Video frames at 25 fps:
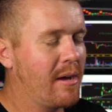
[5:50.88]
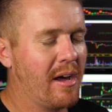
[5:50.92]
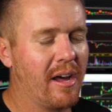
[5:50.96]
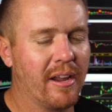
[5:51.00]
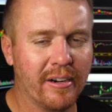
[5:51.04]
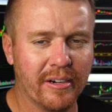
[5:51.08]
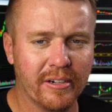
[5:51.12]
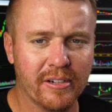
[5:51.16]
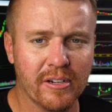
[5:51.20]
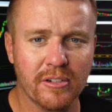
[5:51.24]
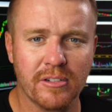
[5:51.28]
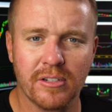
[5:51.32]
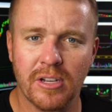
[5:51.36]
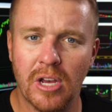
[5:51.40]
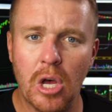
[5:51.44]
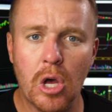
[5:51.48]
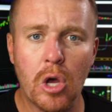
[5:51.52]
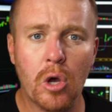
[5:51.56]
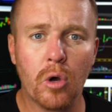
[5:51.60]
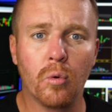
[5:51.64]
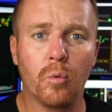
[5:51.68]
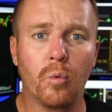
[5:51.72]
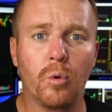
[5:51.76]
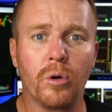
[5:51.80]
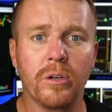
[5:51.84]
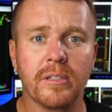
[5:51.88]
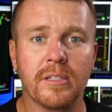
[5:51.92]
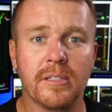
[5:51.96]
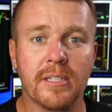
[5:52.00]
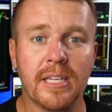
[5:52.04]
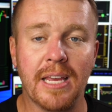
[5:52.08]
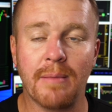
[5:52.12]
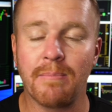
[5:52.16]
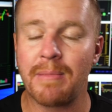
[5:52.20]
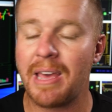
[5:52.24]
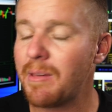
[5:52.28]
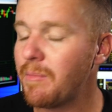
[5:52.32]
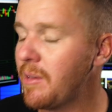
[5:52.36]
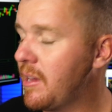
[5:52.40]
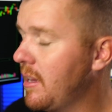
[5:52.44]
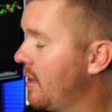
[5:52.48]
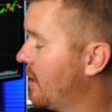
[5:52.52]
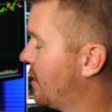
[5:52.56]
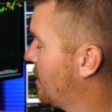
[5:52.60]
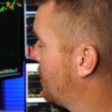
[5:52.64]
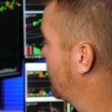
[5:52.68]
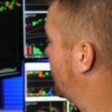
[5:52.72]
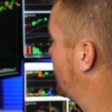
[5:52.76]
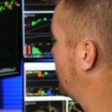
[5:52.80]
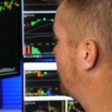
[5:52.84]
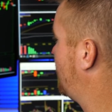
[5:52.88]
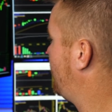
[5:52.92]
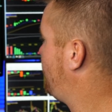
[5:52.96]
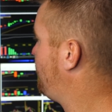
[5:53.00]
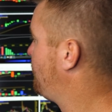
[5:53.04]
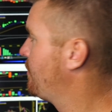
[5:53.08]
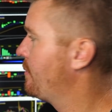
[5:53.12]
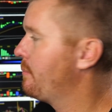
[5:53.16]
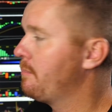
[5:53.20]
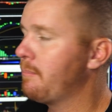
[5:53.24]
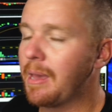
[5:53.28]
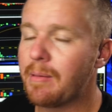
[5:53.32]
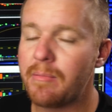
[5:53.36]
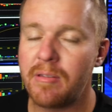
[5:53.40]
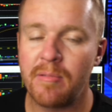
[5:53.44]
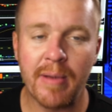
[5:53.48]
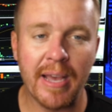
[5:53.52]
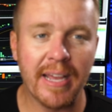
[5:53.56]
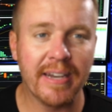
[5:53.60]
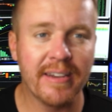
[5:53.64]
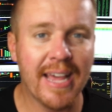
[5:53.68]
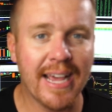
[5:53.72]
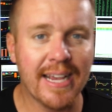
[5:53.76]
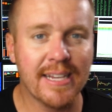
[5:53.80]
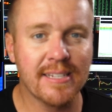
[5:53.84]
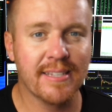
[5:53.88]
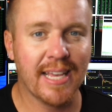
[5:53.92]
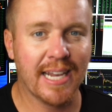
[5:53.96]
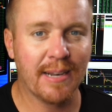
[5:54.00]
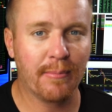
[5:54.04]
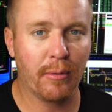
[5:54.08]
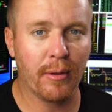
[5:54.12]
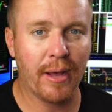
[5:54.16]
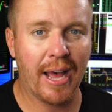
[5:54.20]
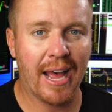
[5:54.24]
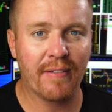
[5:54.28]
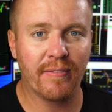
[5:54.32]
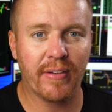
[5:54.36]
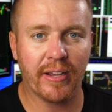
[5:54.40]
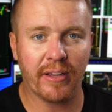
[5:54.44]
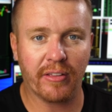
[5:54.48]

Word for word: monitors? We'll see. Maybe, maybe my next setup will have